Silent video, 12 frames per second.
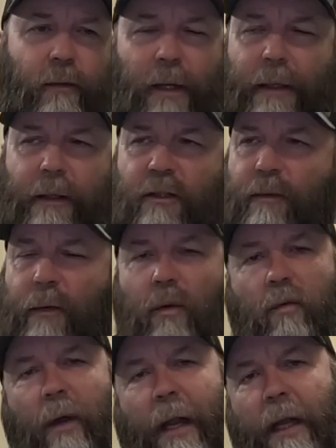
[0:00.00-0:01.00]
lately, it's been real
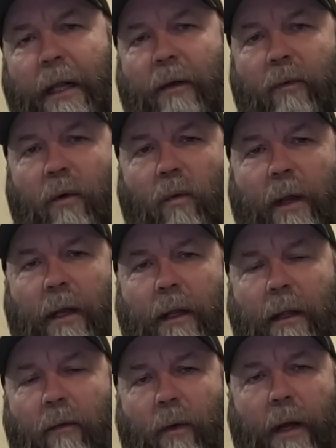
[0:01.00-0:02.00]
rainy and real
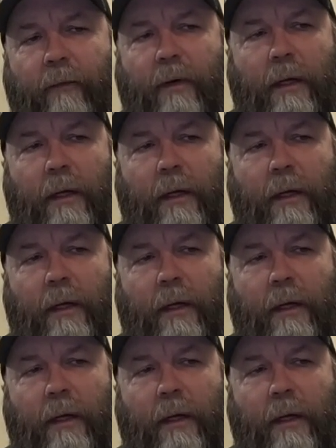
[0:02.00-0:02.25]
windy and whatever,